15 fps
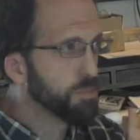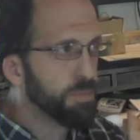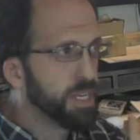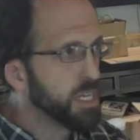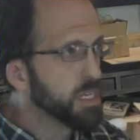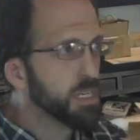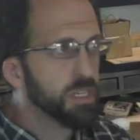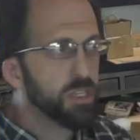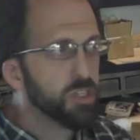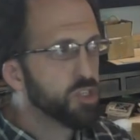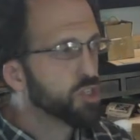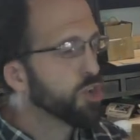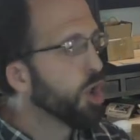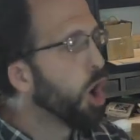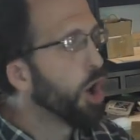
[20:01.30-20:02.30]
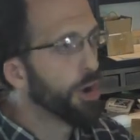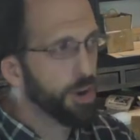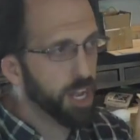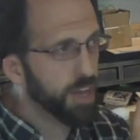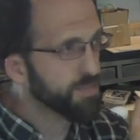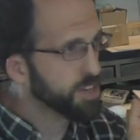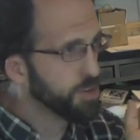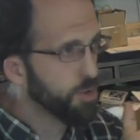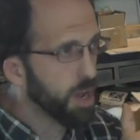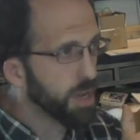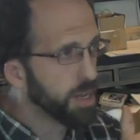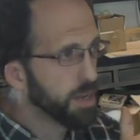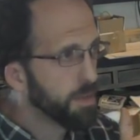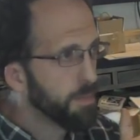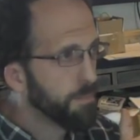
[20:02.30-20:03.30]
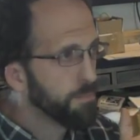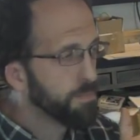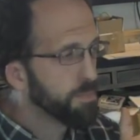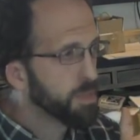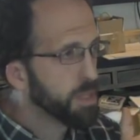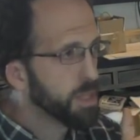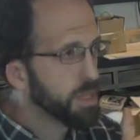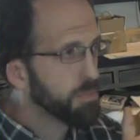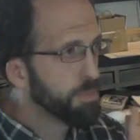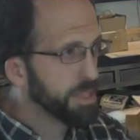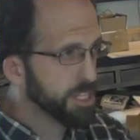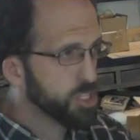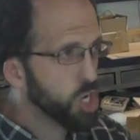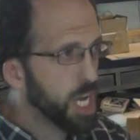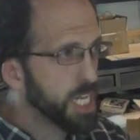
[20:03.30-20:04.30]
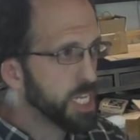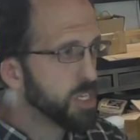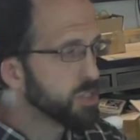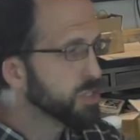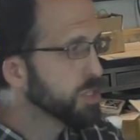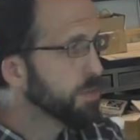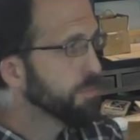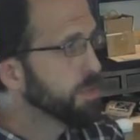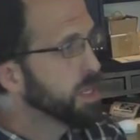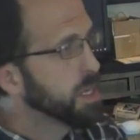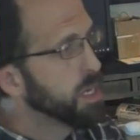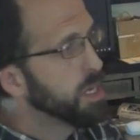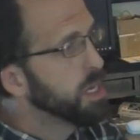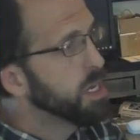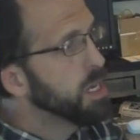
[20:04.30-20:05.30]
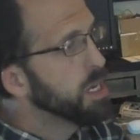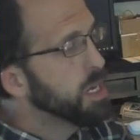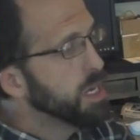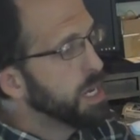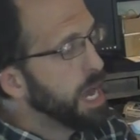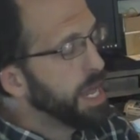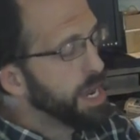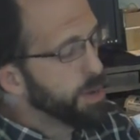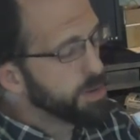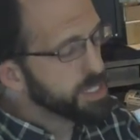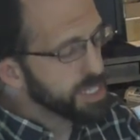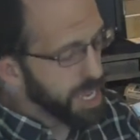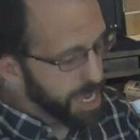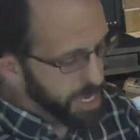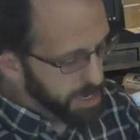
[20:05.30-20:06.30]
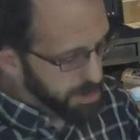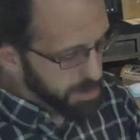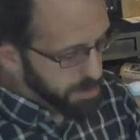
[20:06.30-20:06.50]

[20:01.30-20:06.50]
were being slaughtered left and right by the Chinese. And they would say,